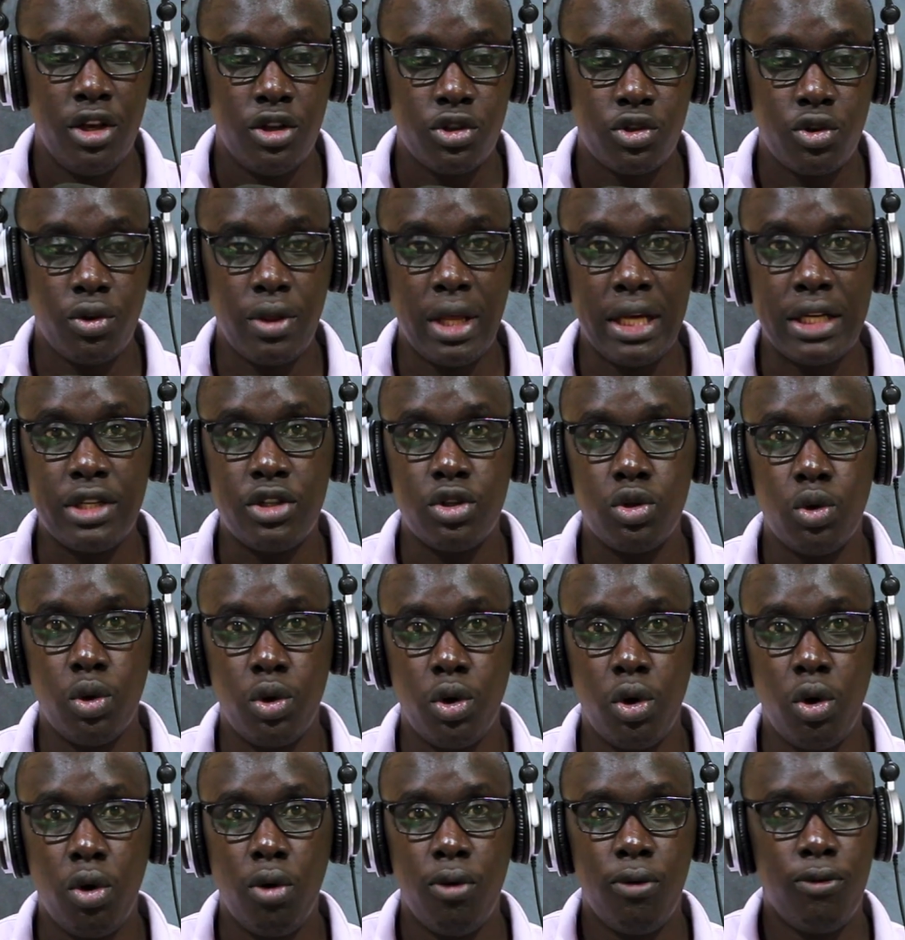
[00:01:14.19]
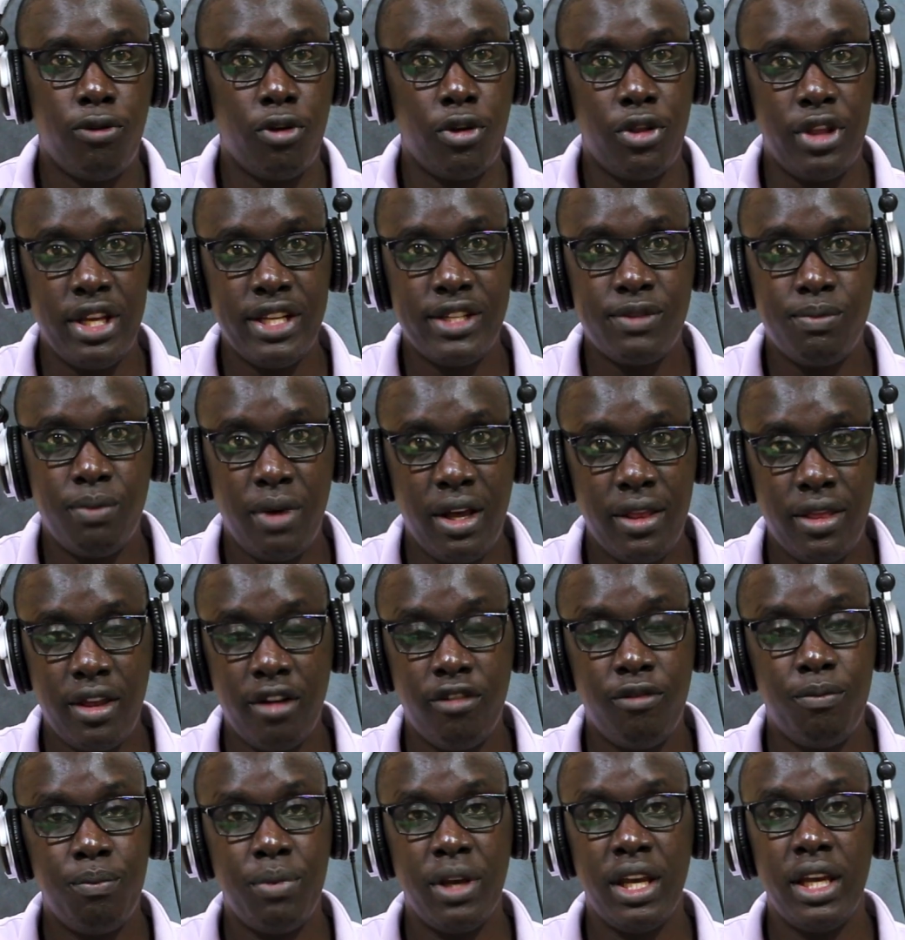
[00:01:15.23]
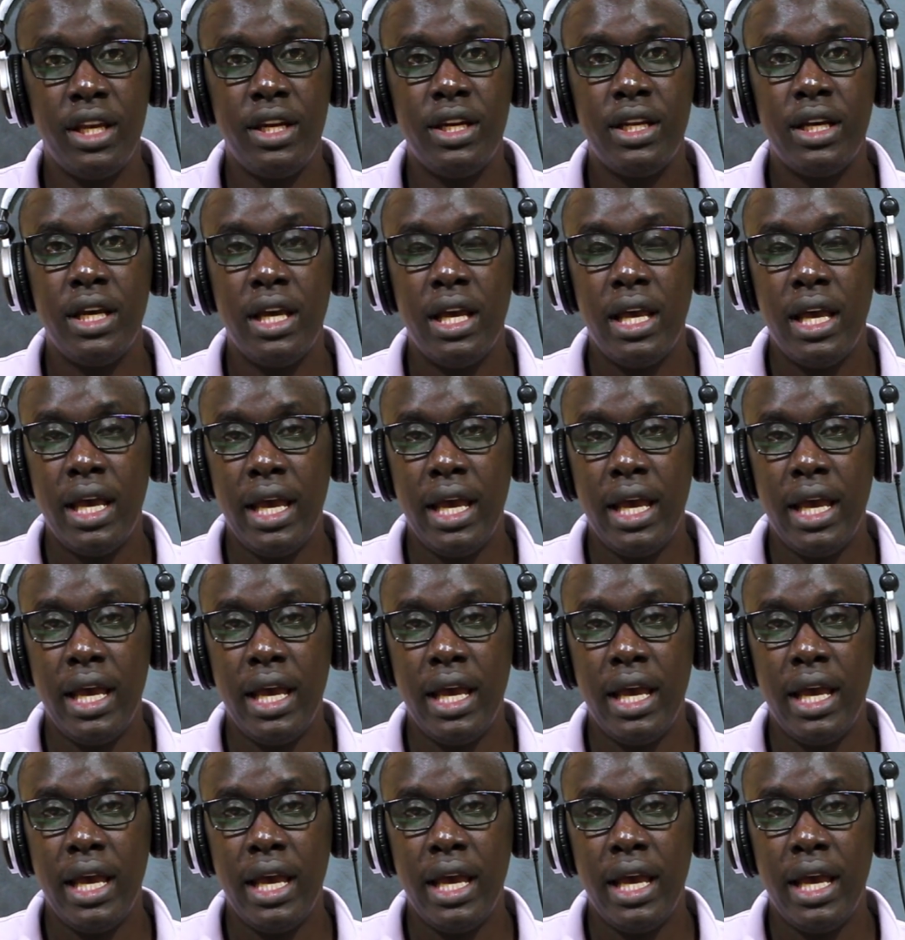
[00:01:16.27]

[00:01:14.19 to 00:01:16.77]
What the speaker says: so that you know for this month I've paid,